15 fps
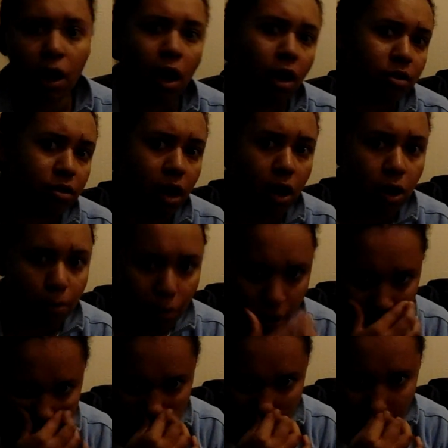I
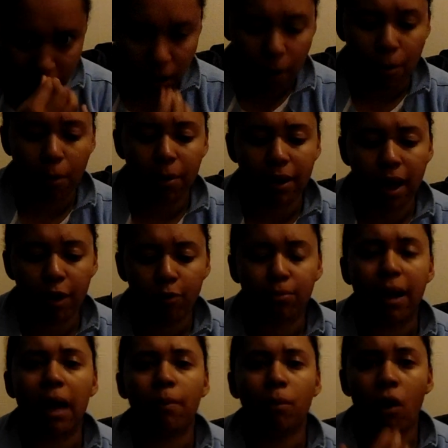understand I probably have
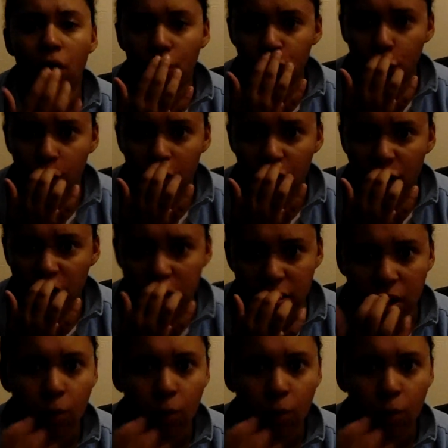black marks on my face